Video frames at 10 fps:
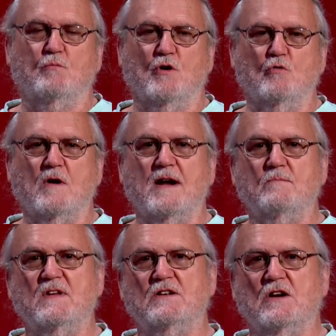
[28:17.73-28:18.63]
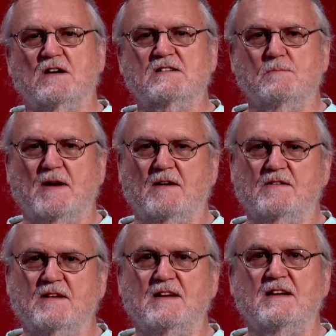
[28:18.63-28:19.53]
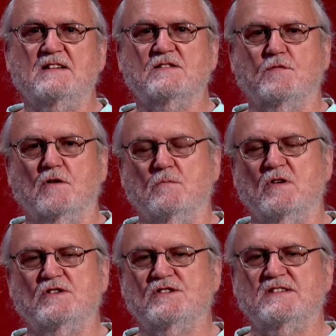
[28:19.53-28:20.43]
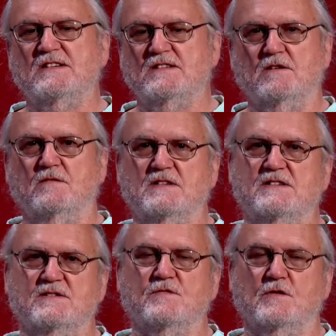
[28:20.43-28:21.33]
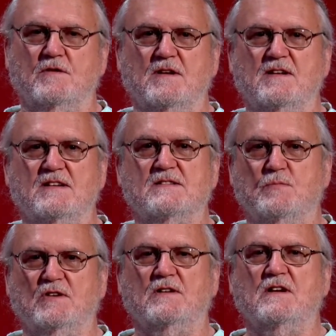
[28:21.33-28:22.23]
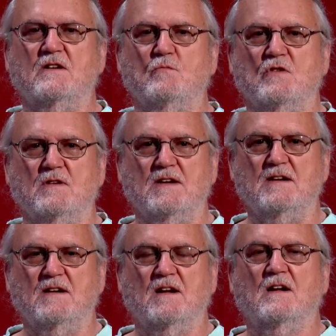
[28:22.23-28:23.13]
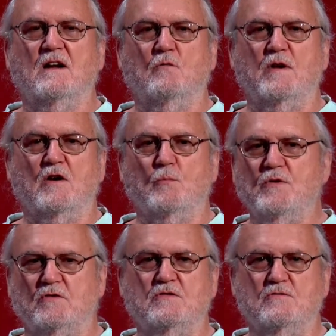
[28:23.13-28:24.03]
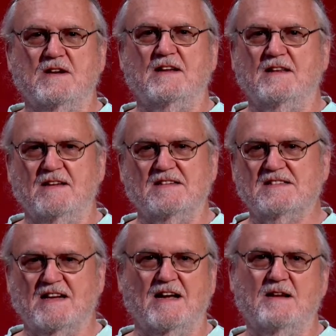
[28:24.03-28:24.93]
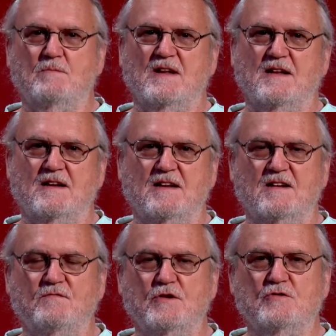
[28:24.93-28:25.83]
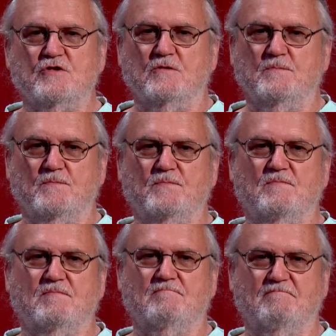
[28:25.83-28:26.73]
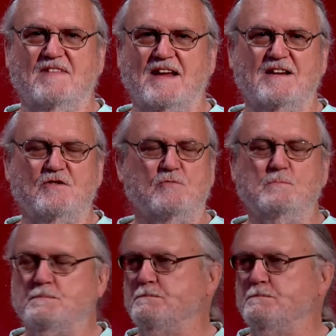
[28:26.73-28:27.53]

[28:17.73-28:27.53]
program that talks about the needs for emergency services for the disability community. We hope you'll tune in this time and in the future. Thank you.